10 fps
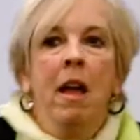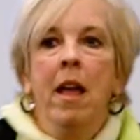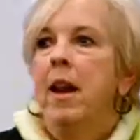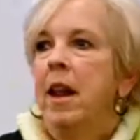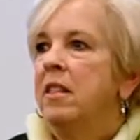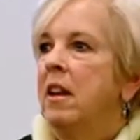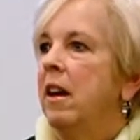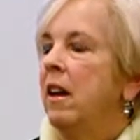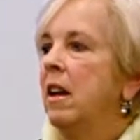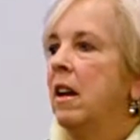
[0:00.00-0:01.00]
And I
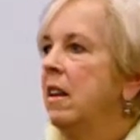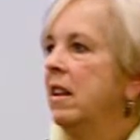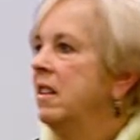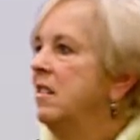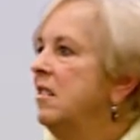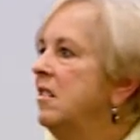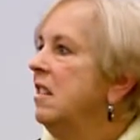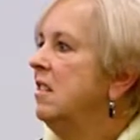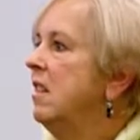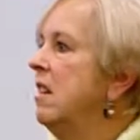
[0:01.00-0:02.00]
thought, this is
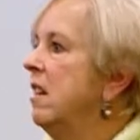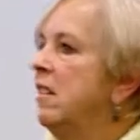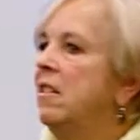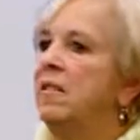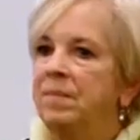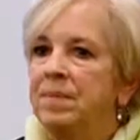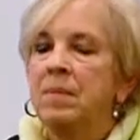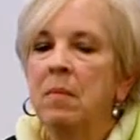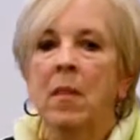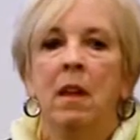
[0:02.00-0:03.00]
just another,
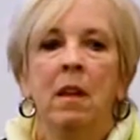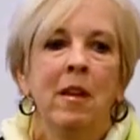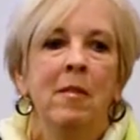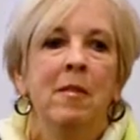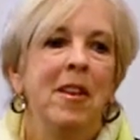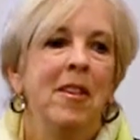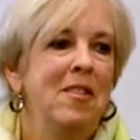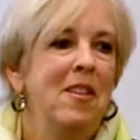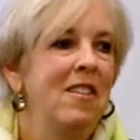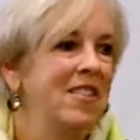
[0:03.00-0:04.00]
I used to
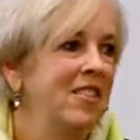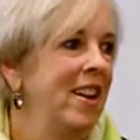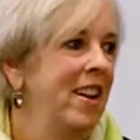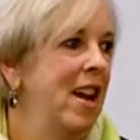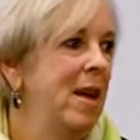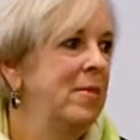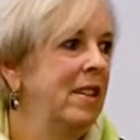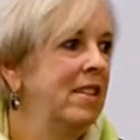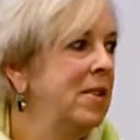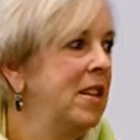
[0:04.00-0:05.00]
call it shiny
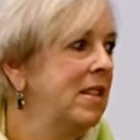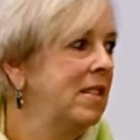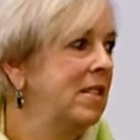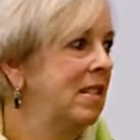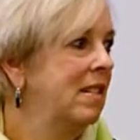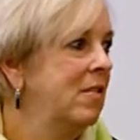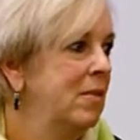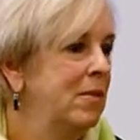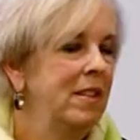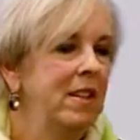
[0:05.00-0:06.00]
objects, because the
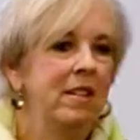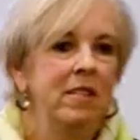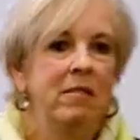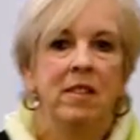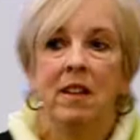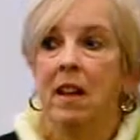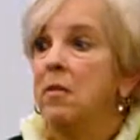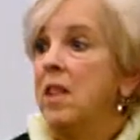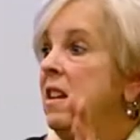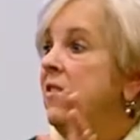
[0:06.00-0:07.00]
corporate leaders are always like,
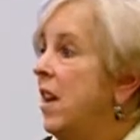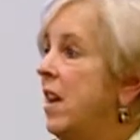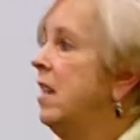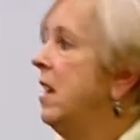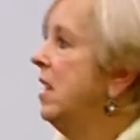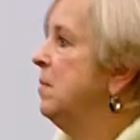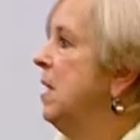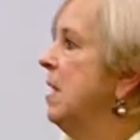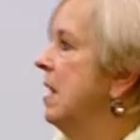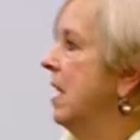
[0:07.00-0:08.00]
we need to find the next
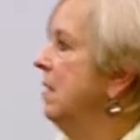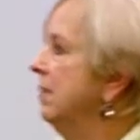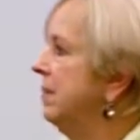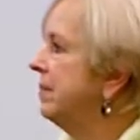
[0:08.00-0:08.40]
big thing.